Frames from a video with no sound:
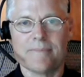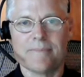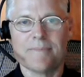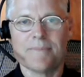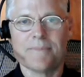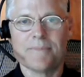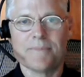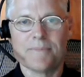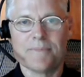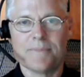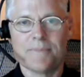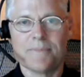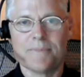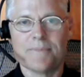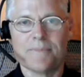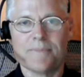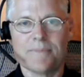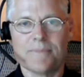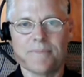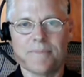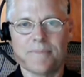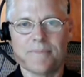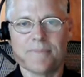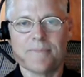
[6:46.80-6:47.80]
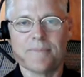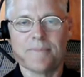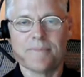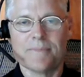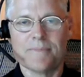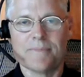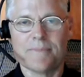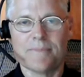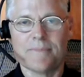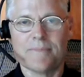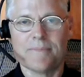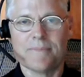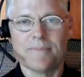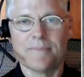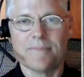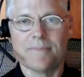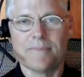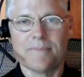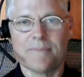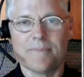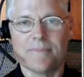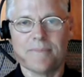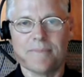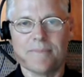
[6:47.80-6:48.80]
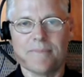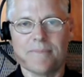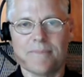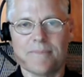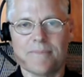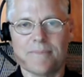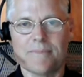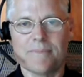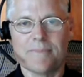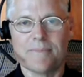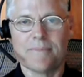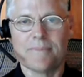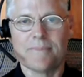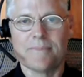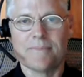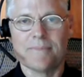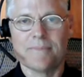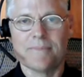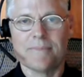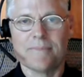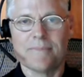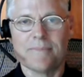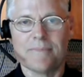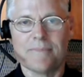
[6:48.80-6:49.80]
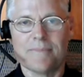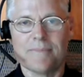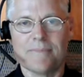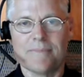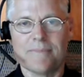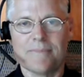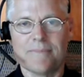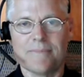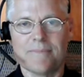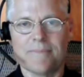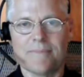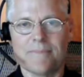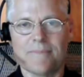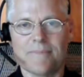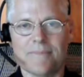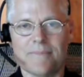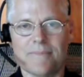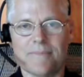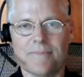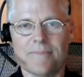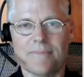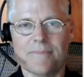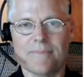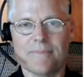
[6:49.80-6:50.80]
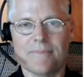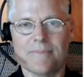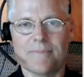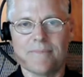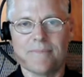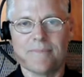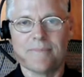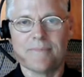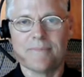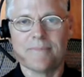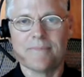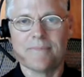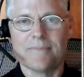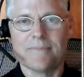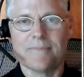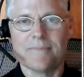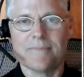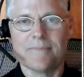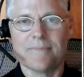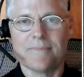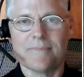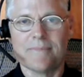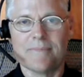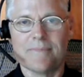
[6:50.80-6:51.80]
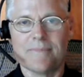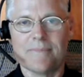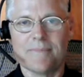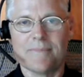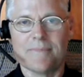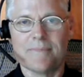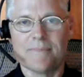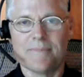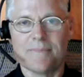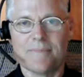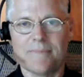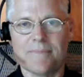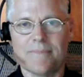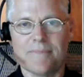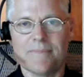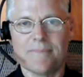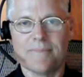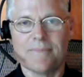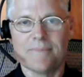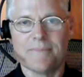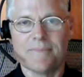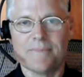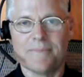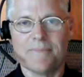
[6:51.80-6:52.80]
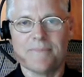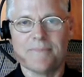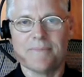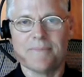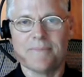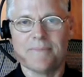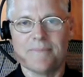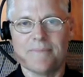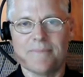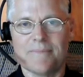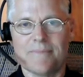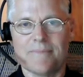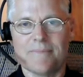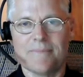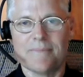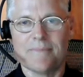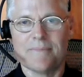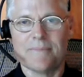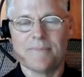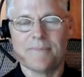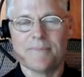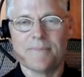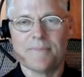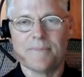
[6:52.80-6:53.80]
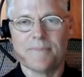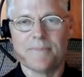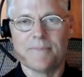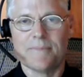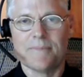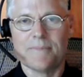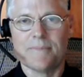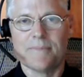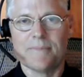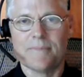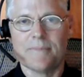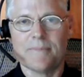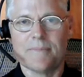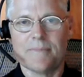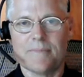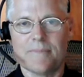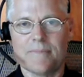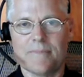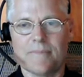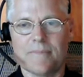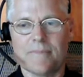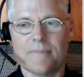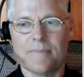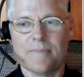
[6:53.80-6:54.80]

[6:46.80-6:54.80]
This person isn't speaking.